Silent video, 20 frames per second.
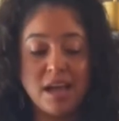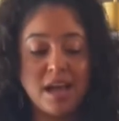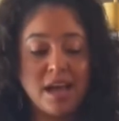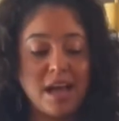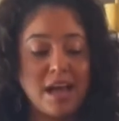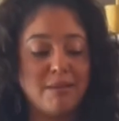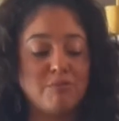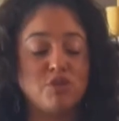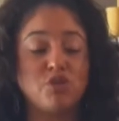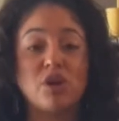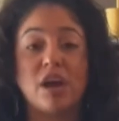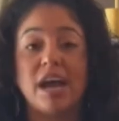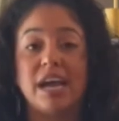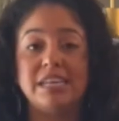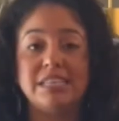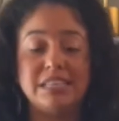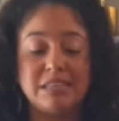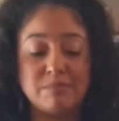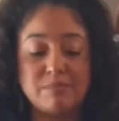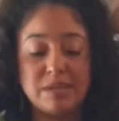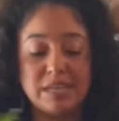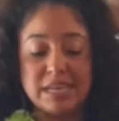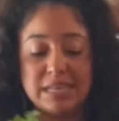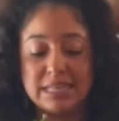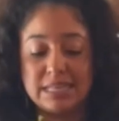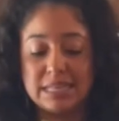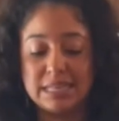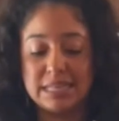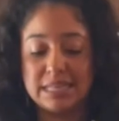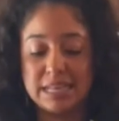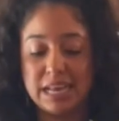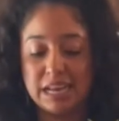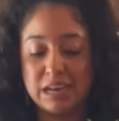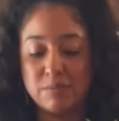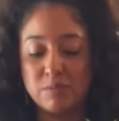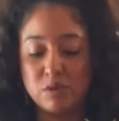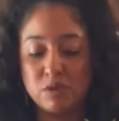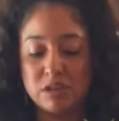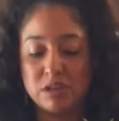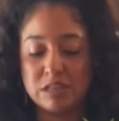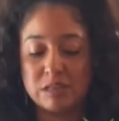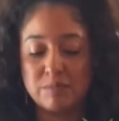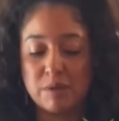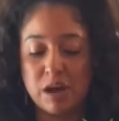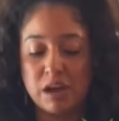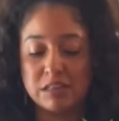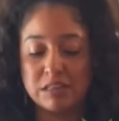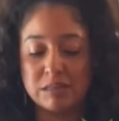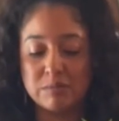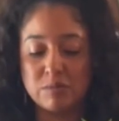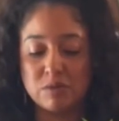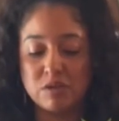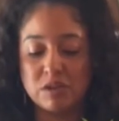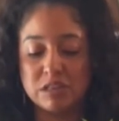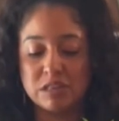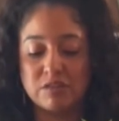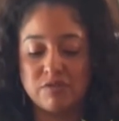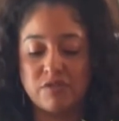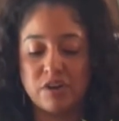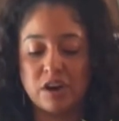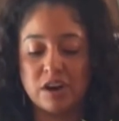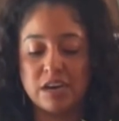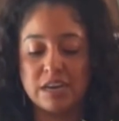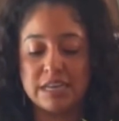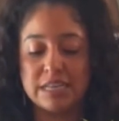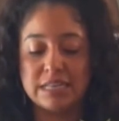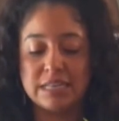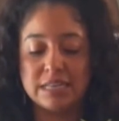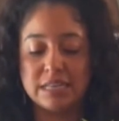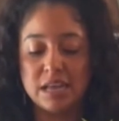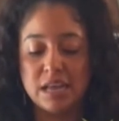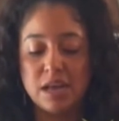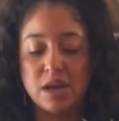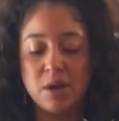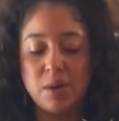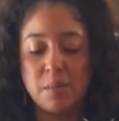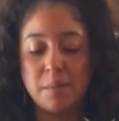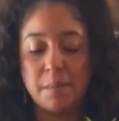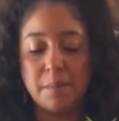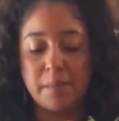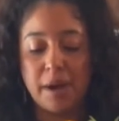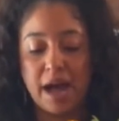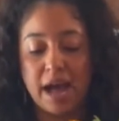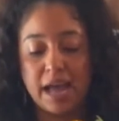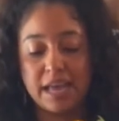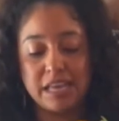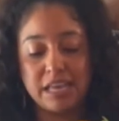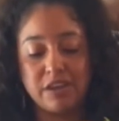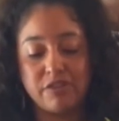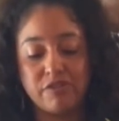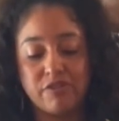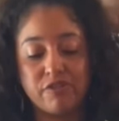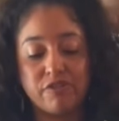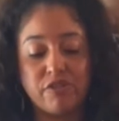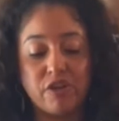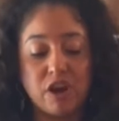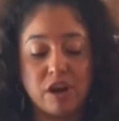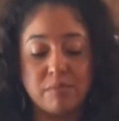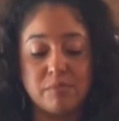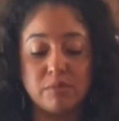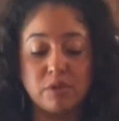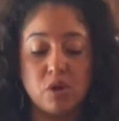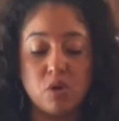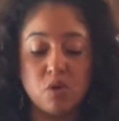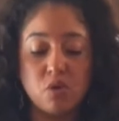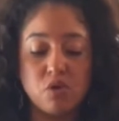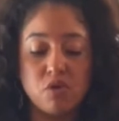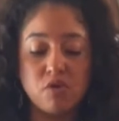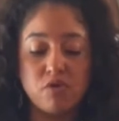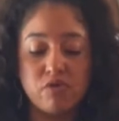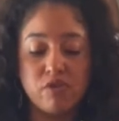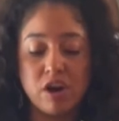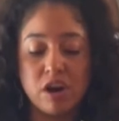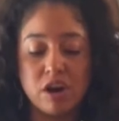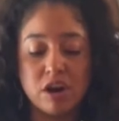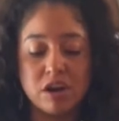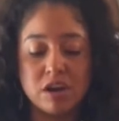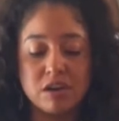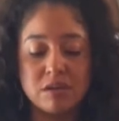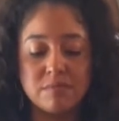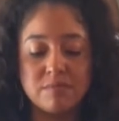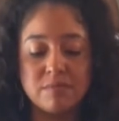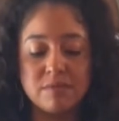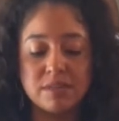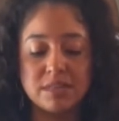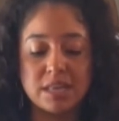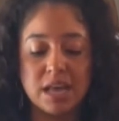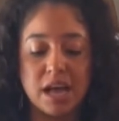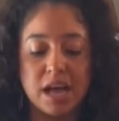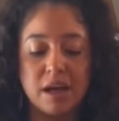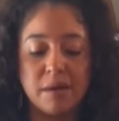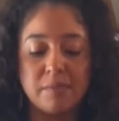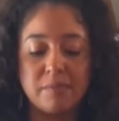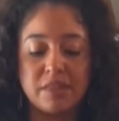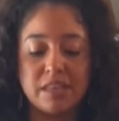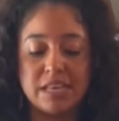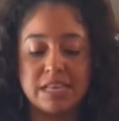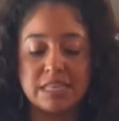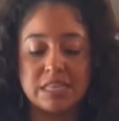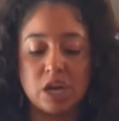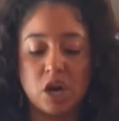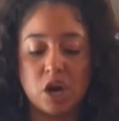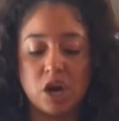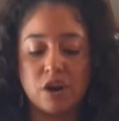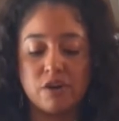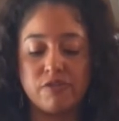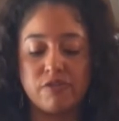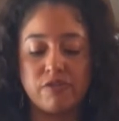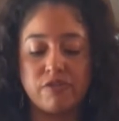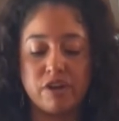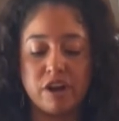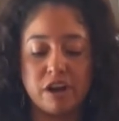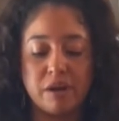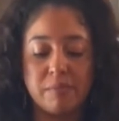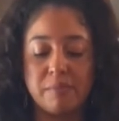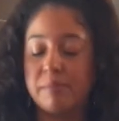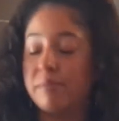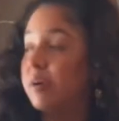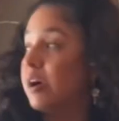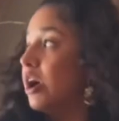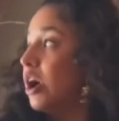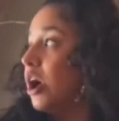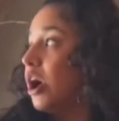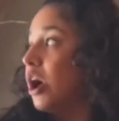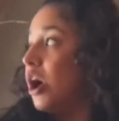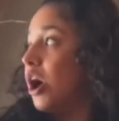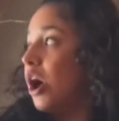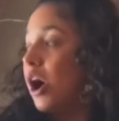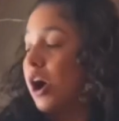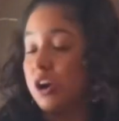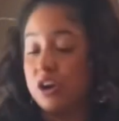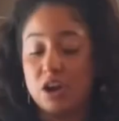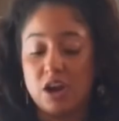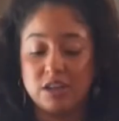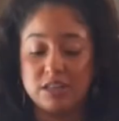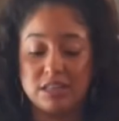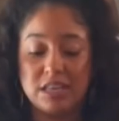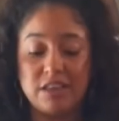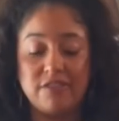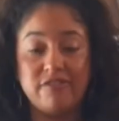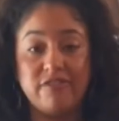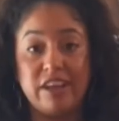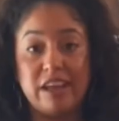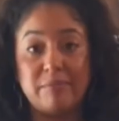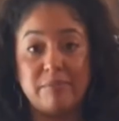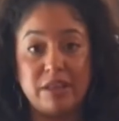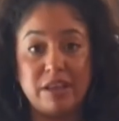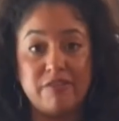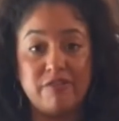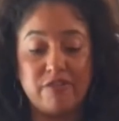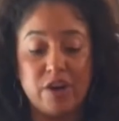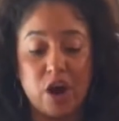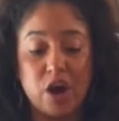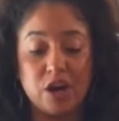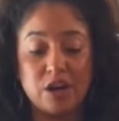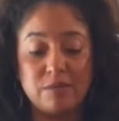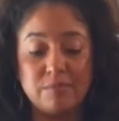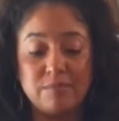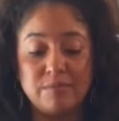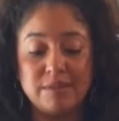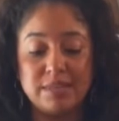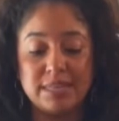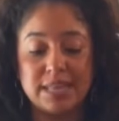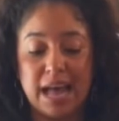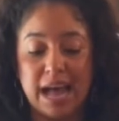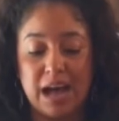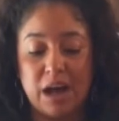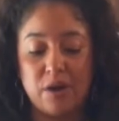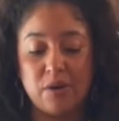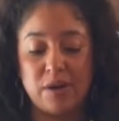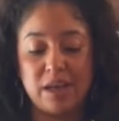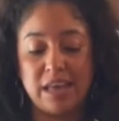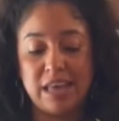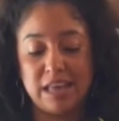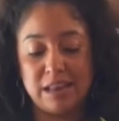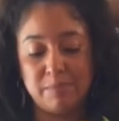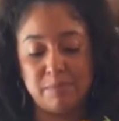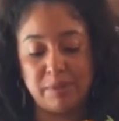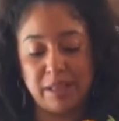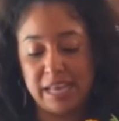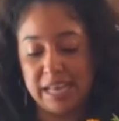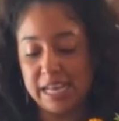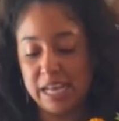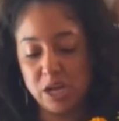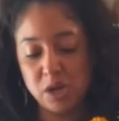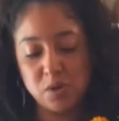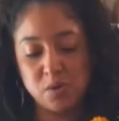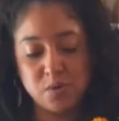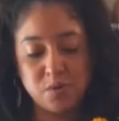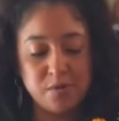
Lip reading: I'm trying to be as sustainable as possible as far as buying from local farms. These are from Arnosti Family Farms out in Blanco.